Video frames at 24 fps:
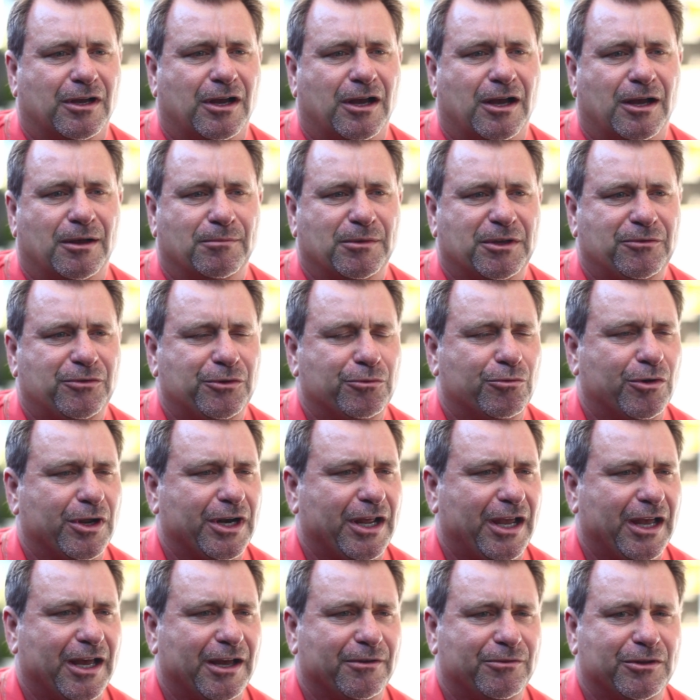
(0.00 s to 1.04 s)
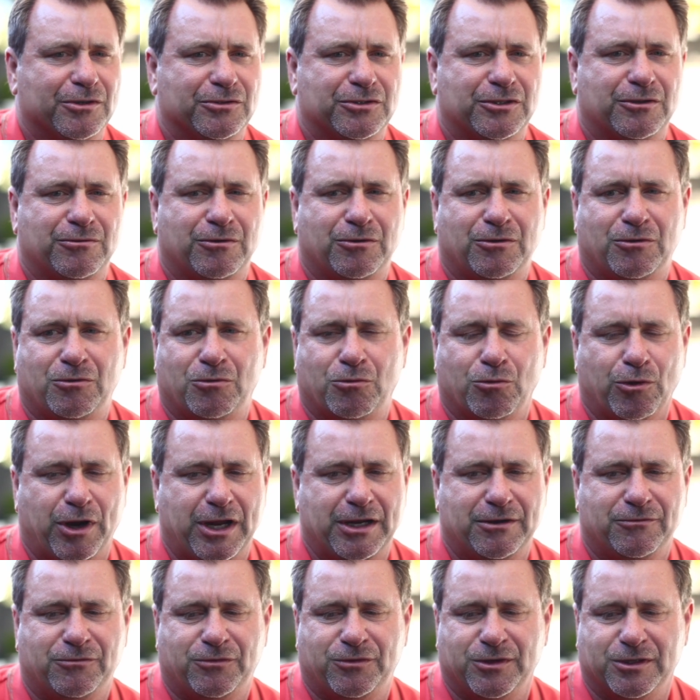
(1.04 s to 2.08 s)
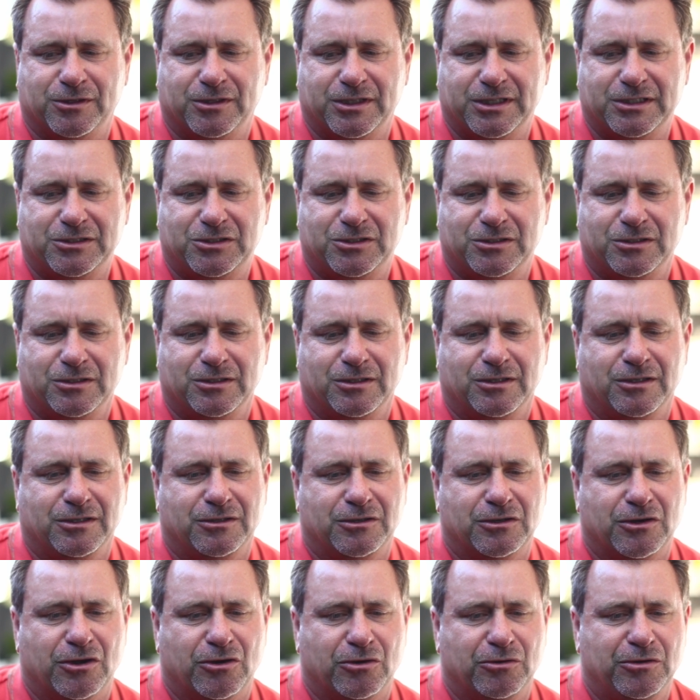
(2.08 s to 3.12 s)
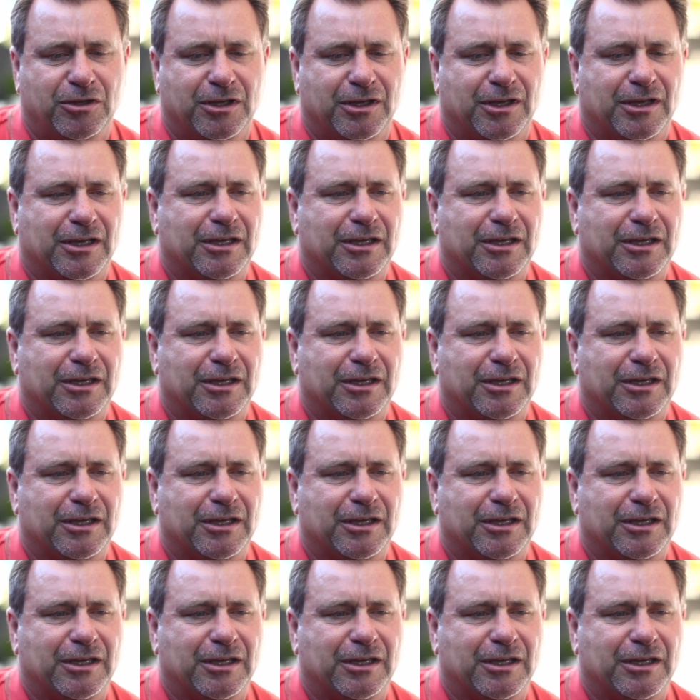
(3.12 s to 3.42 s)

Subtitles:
If you want to have those great feelings, you know,